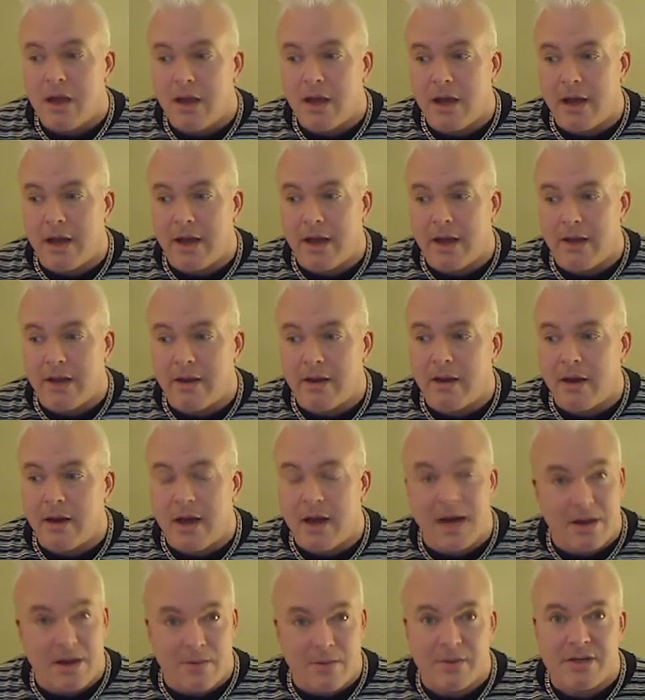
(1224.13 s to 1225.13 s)
And uh,
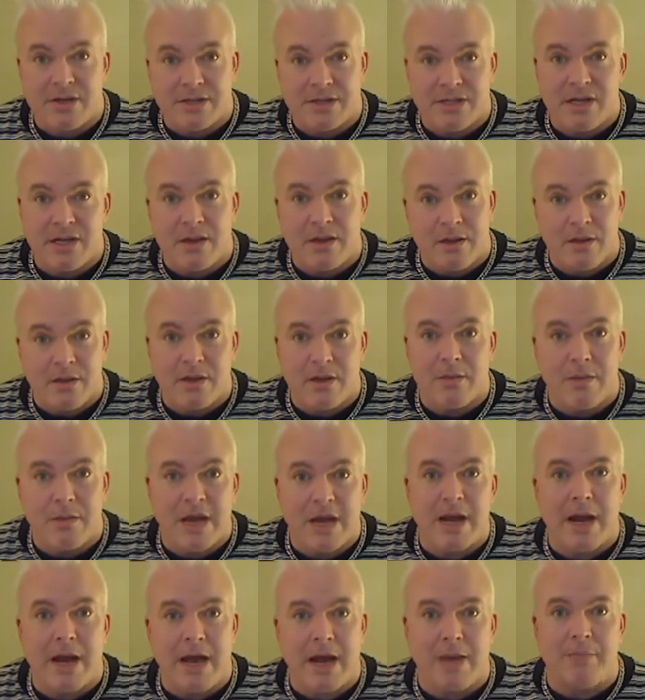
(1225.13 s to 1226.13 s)
I don't want to see anything
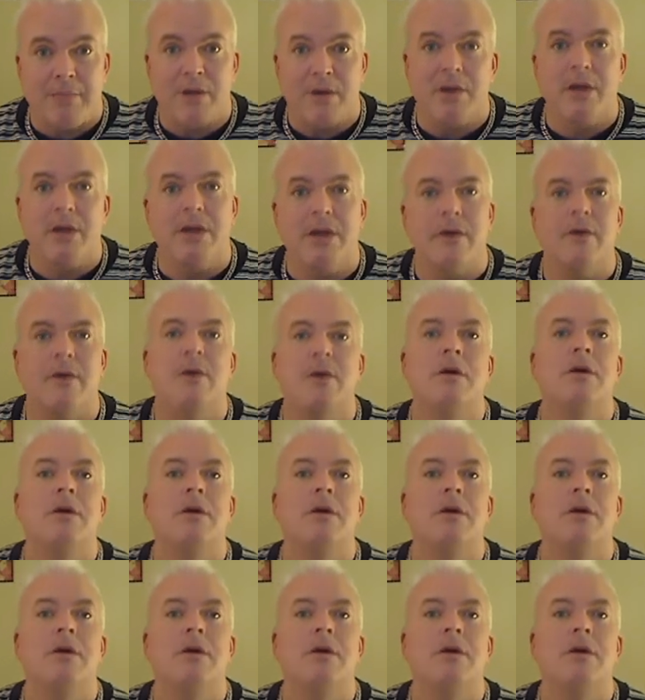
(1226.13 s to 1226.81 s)
bad happen to you.